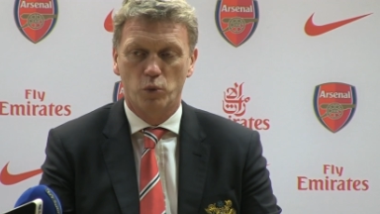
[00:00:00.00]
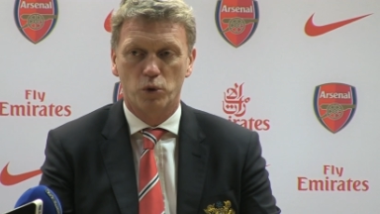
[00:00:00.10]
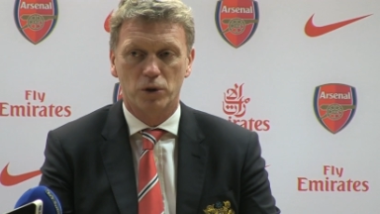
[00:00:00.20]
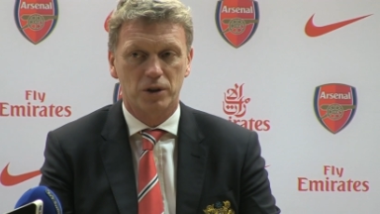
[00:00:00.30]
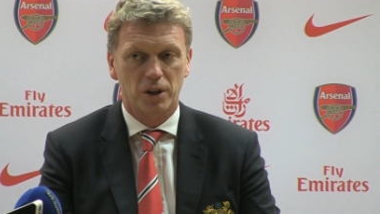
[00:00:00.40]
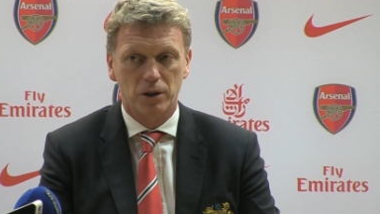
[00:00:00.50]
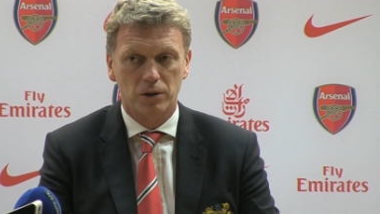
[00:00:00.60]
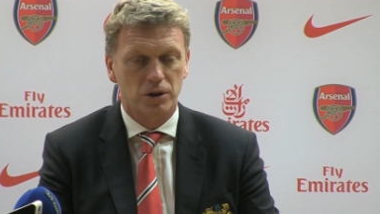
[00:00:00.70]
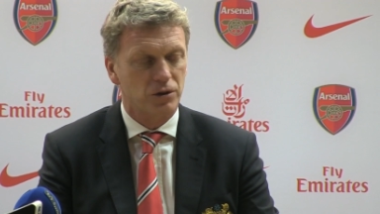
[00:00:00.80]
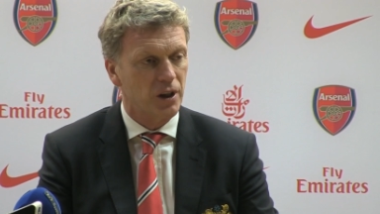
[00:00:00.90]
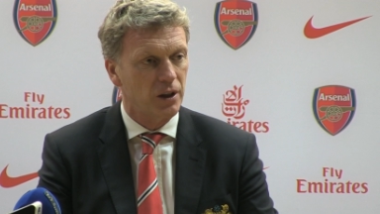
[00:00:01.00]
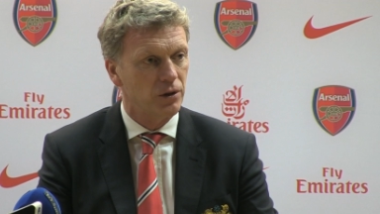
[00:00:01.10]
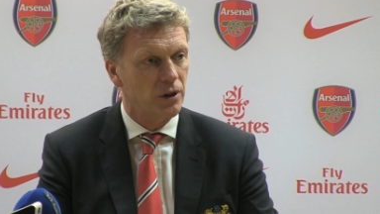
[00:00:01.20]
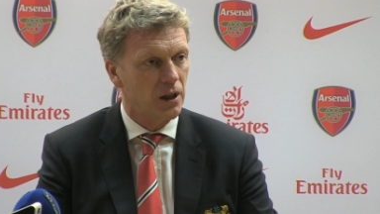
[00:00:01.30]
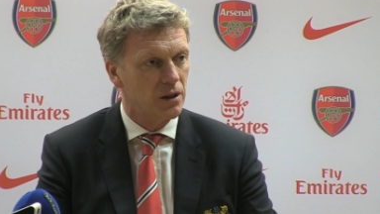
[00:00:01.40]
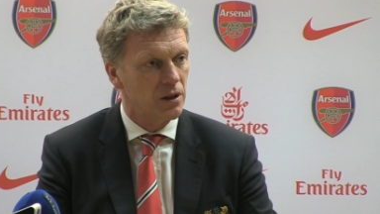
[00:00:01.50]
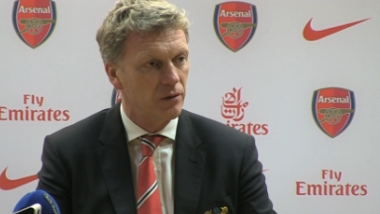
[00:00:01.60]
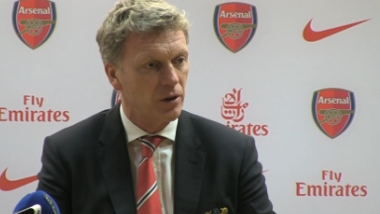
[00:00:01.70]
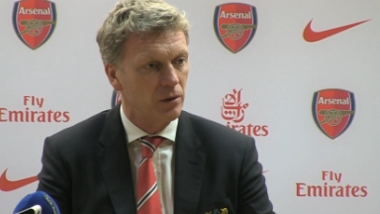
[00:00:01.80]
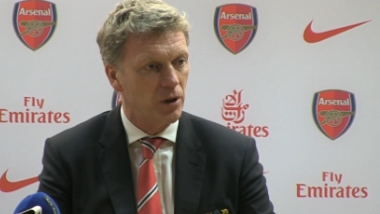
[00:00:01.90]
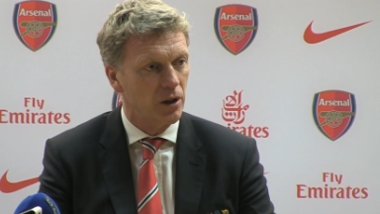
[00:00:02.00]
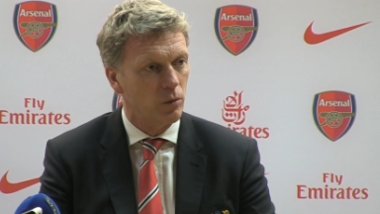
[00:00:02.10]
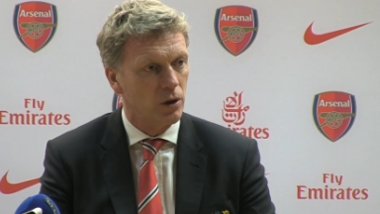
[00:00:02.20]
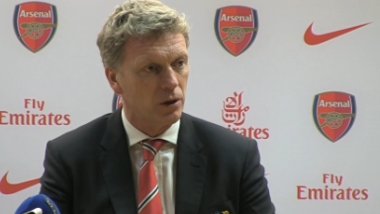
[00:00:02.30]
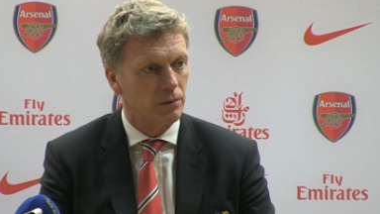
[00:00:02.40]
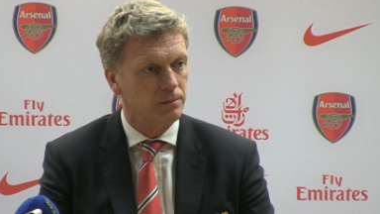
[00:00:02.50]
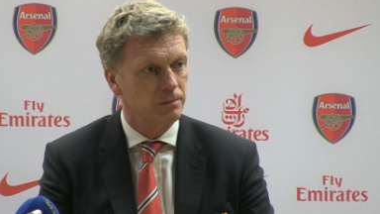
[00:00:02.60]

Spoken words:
We'll continue to try and do that and see if we can make it work.